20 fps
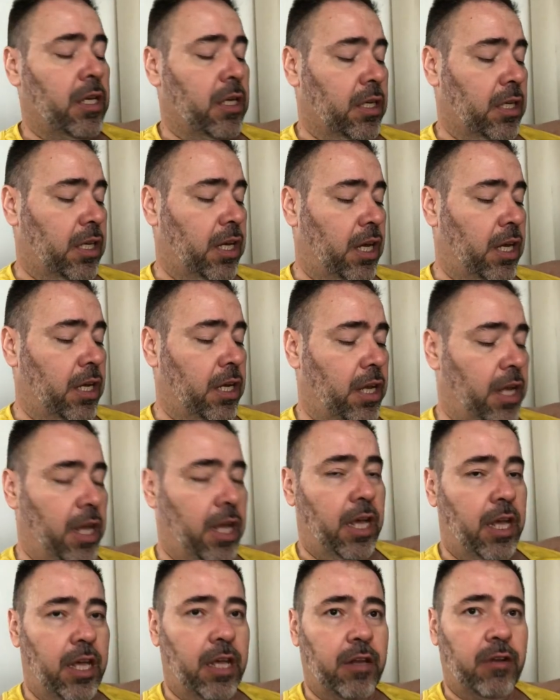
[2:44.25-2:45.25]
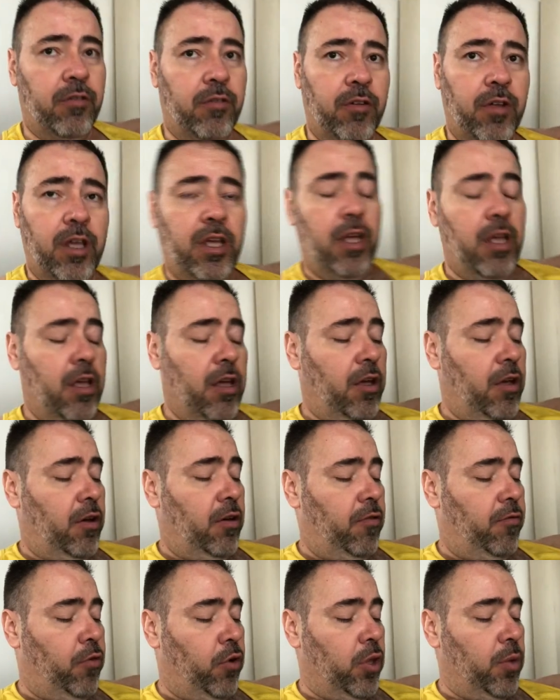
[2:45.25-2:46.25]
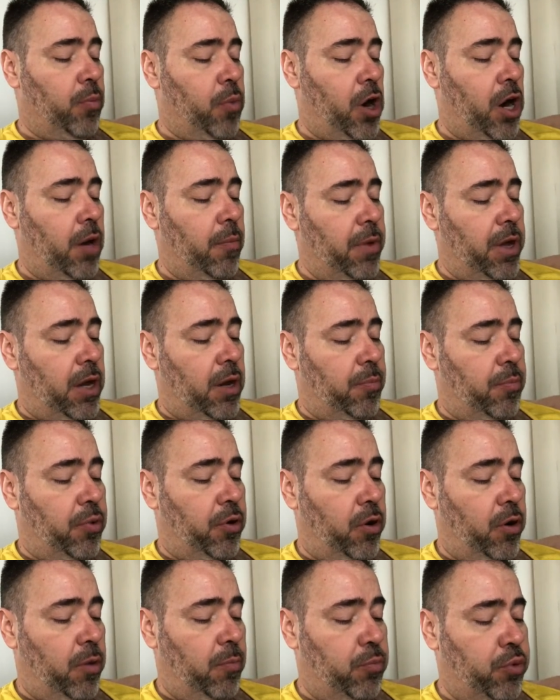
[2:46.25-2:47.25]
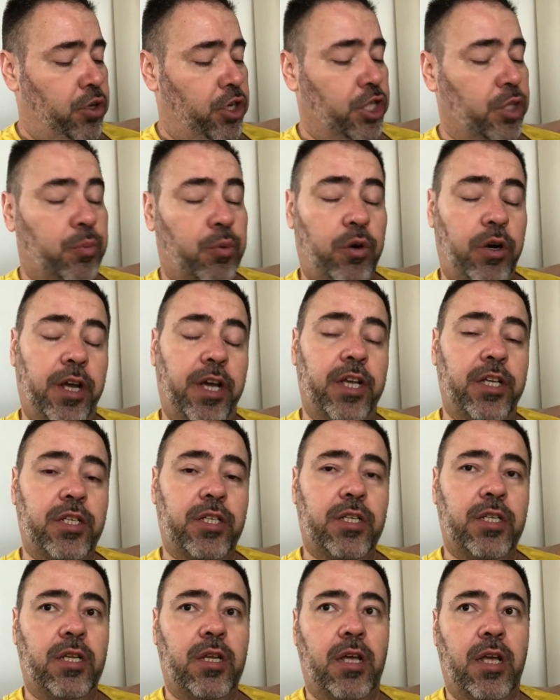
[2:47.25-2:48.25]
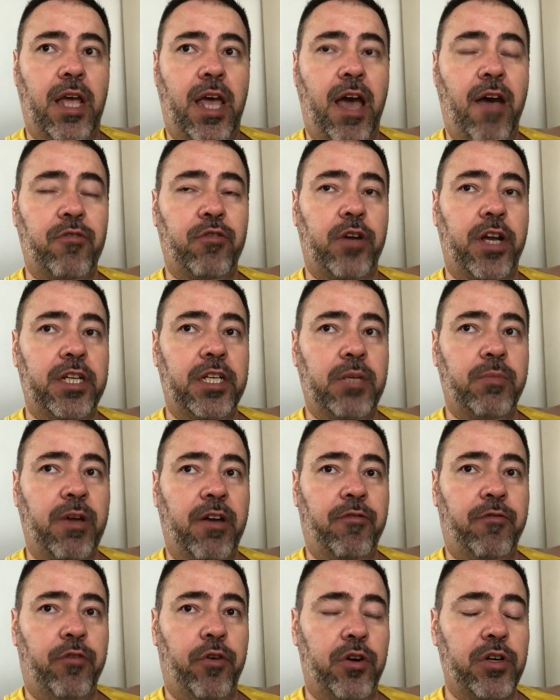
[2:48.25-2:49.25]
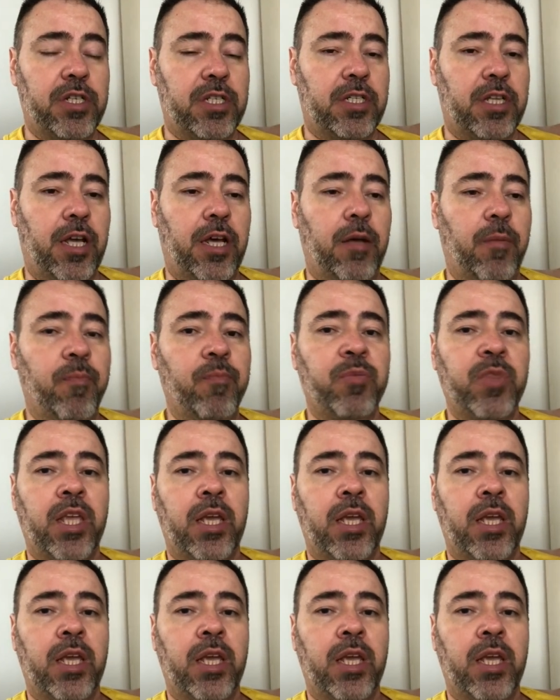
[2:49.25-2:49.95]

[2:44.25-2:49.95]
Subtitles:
Okay, and for the barbell push press, after I did my first set,